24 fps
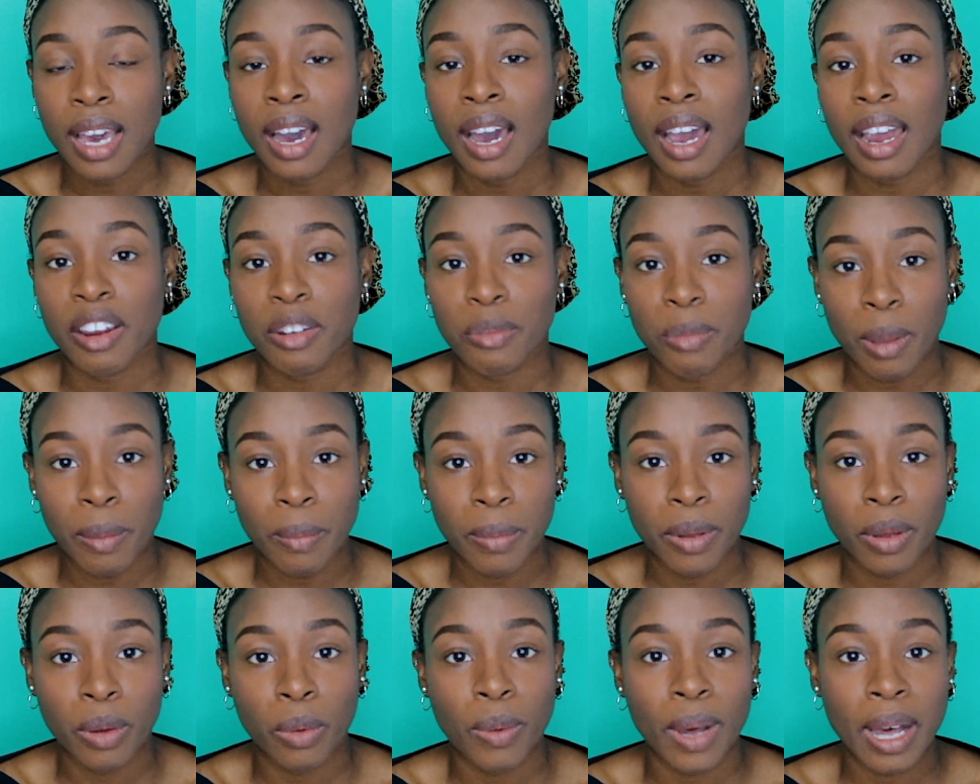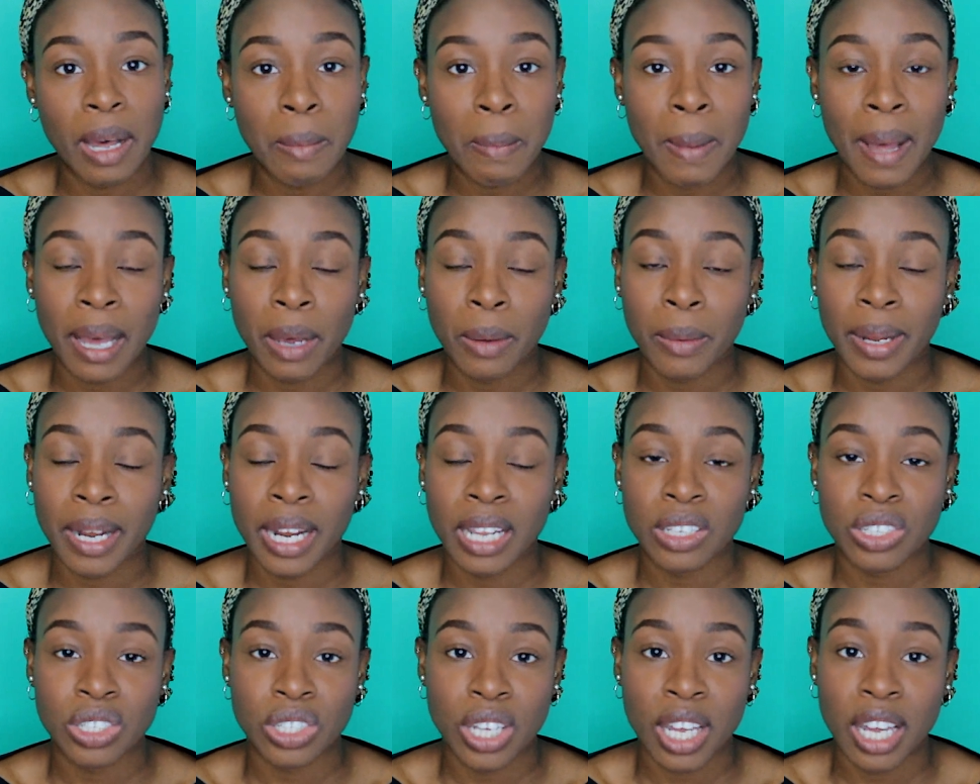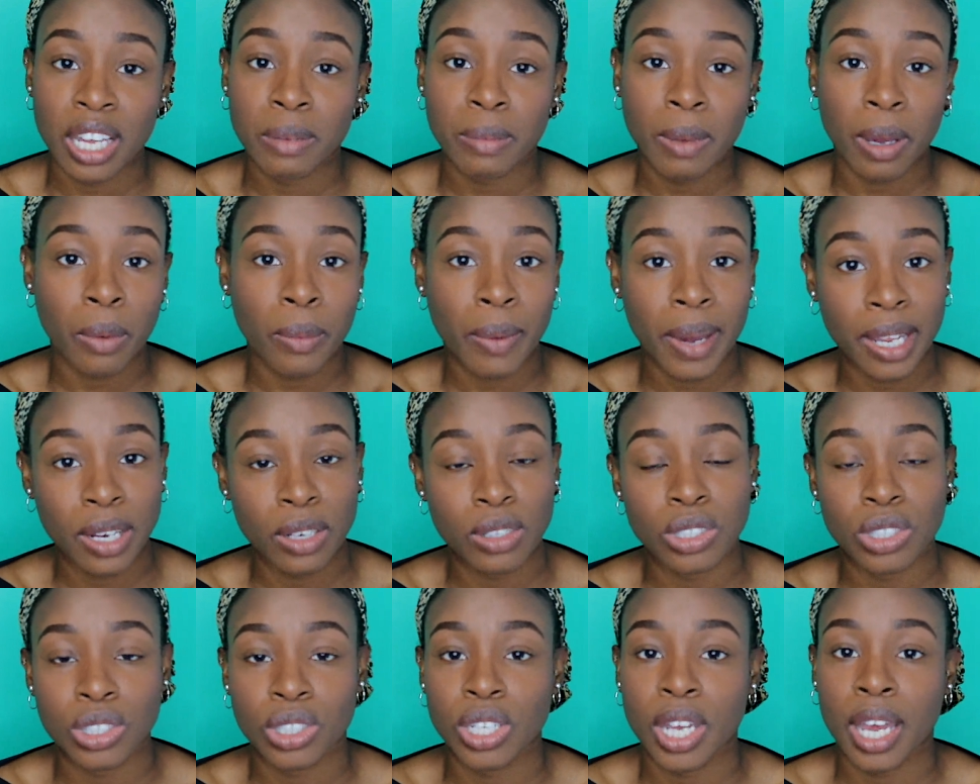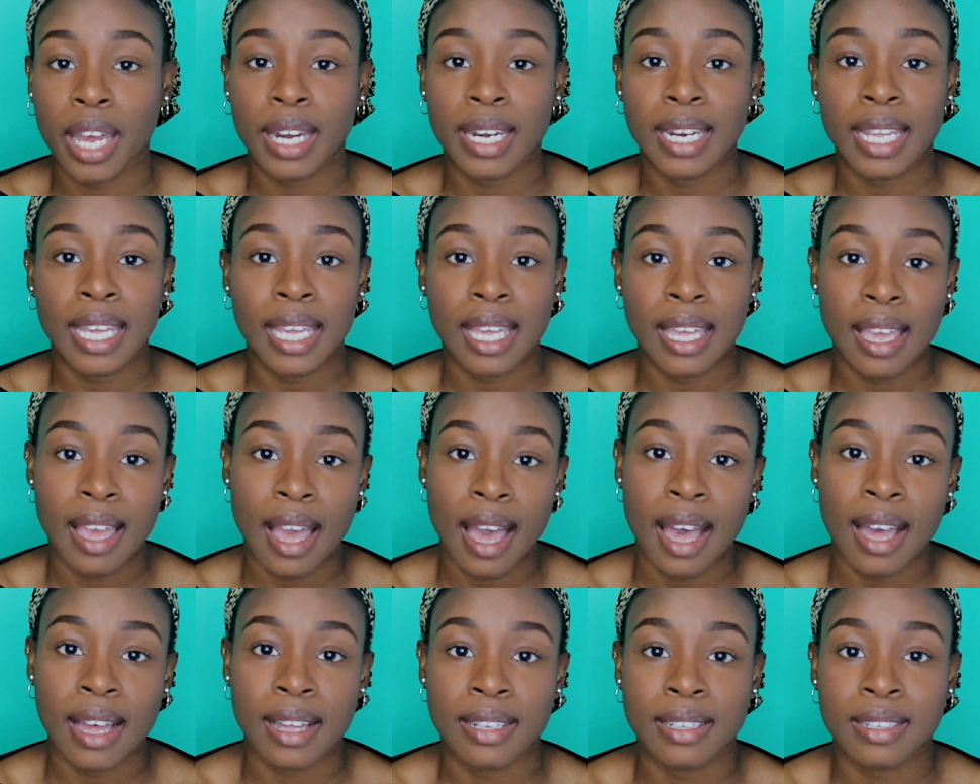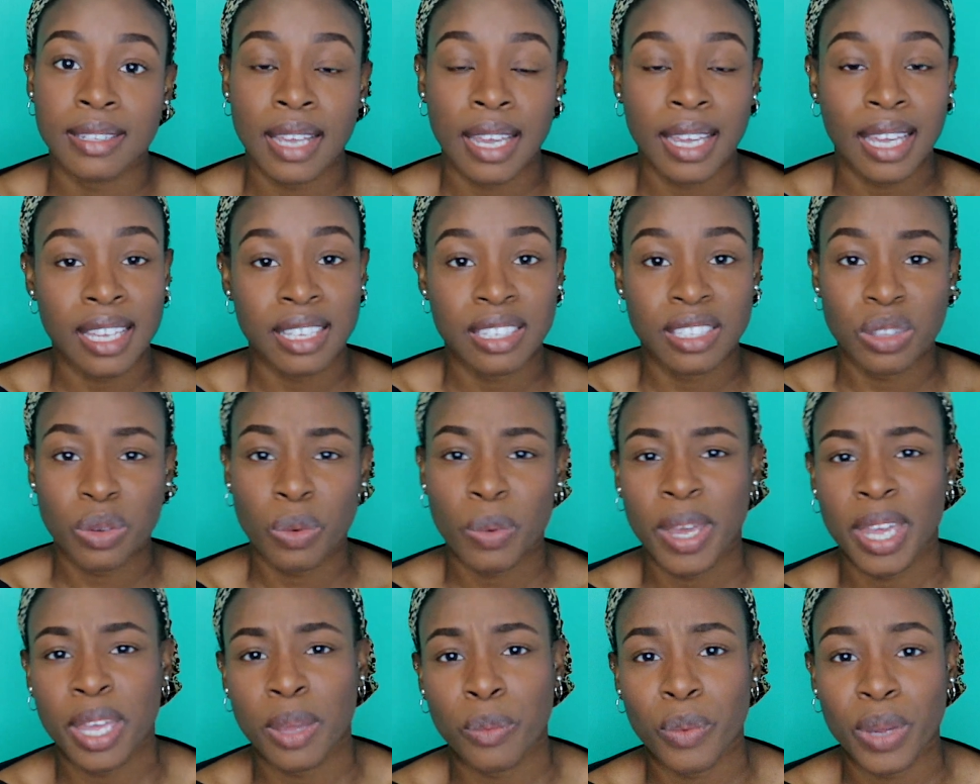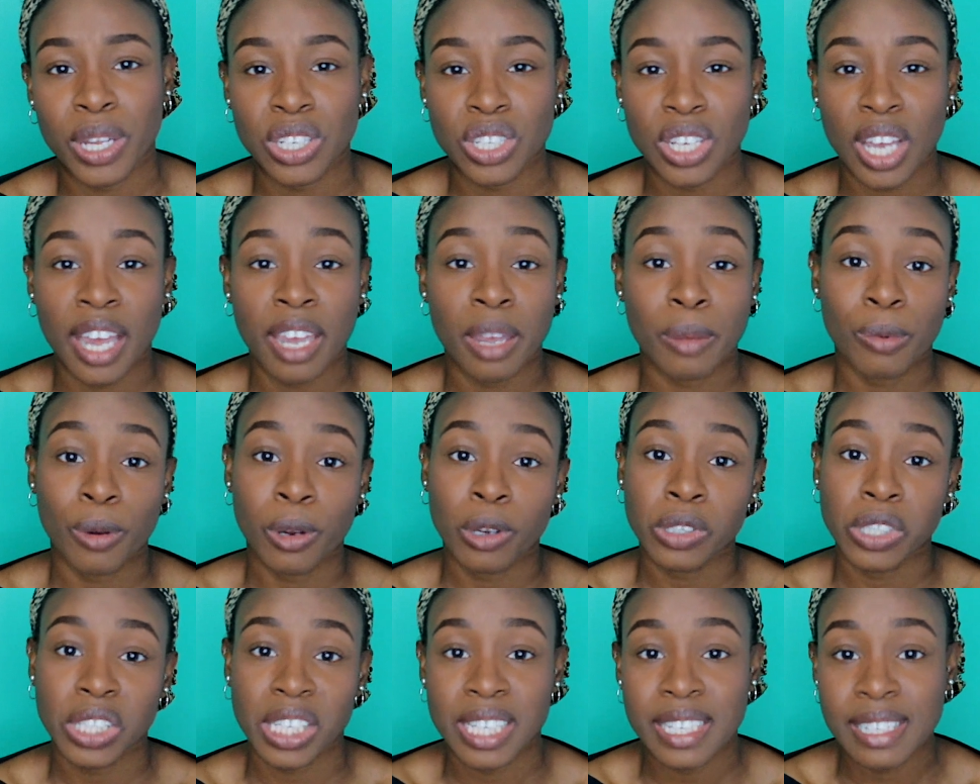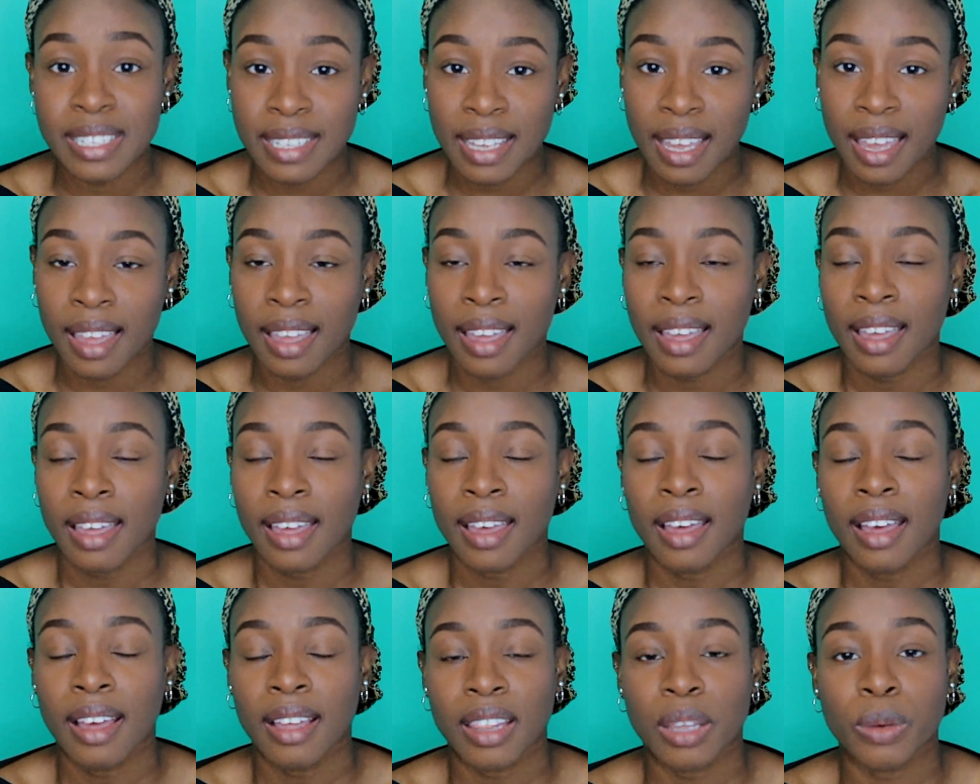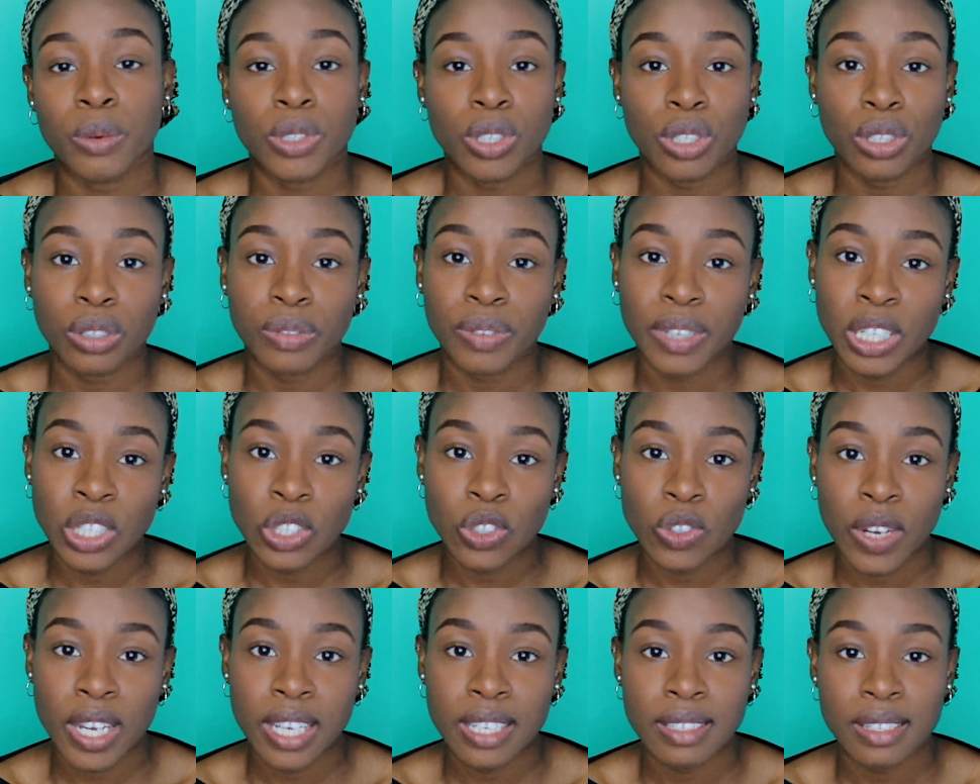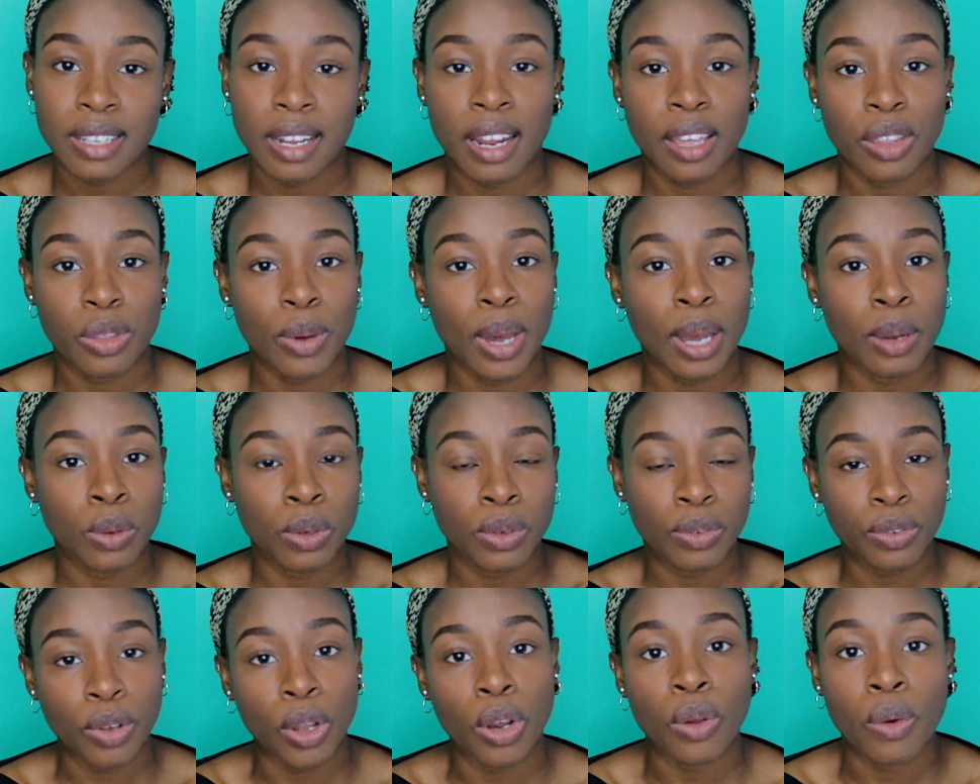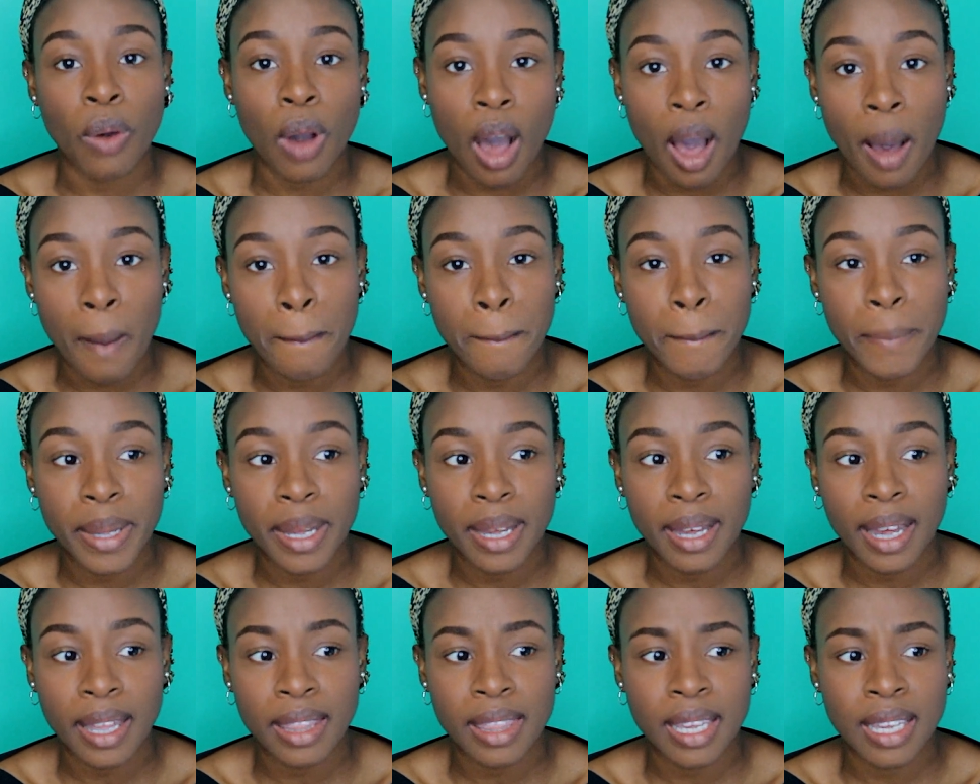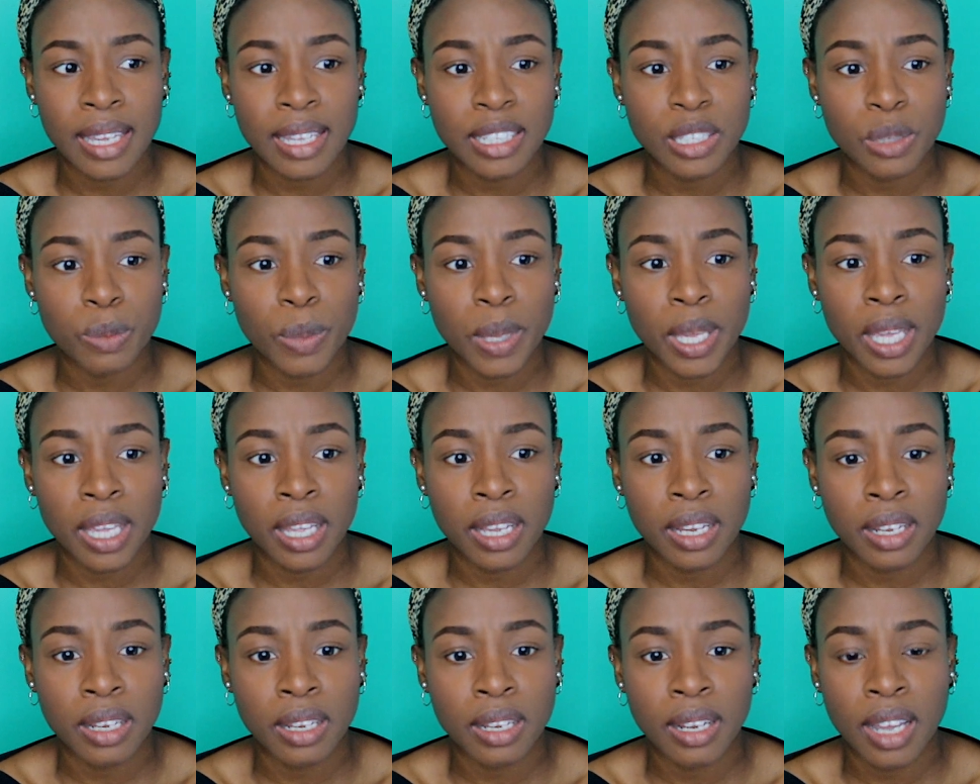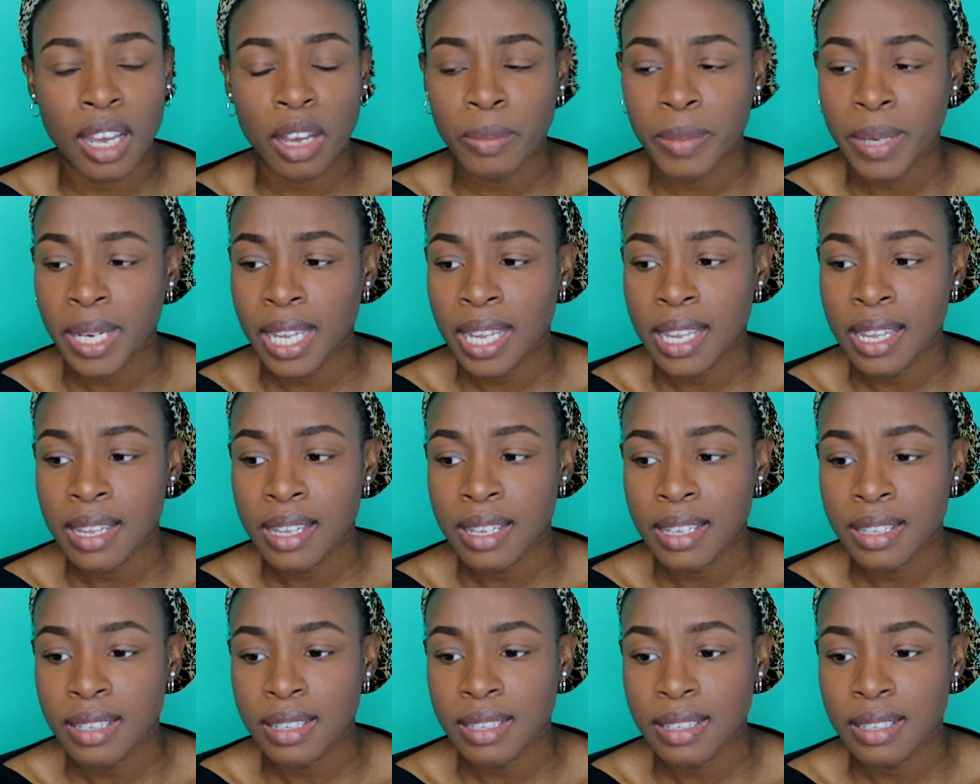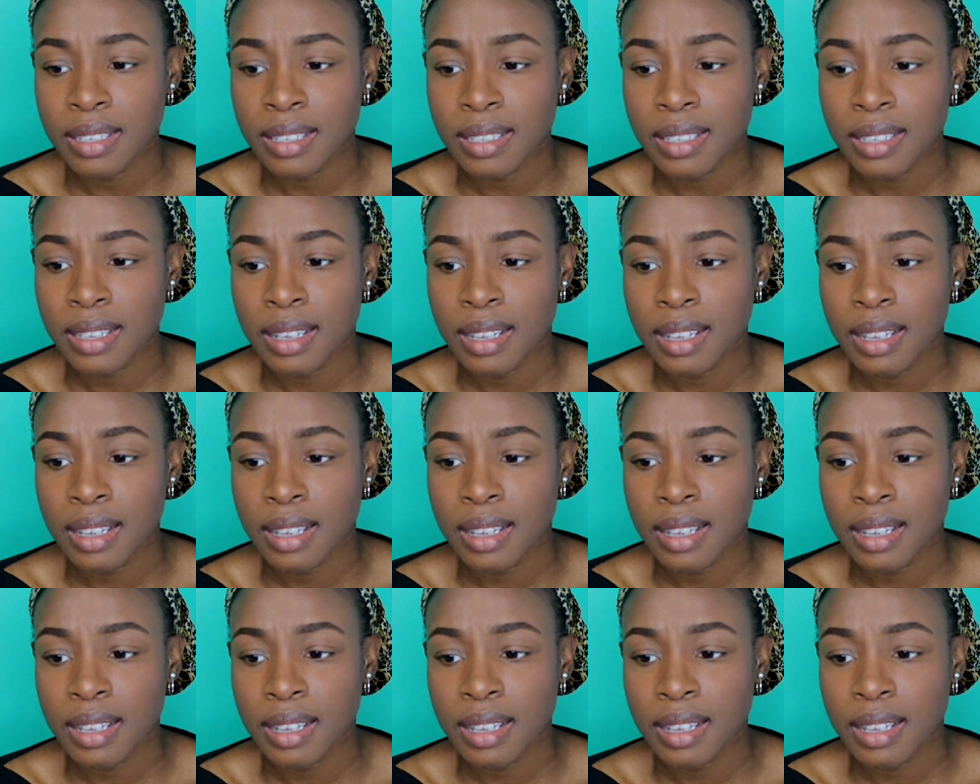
I remember a while back when I shared my weight loss journey and I guess the way in which I approach eating, there was a lot of interest and I thought I would follow up. I think it's been how many years?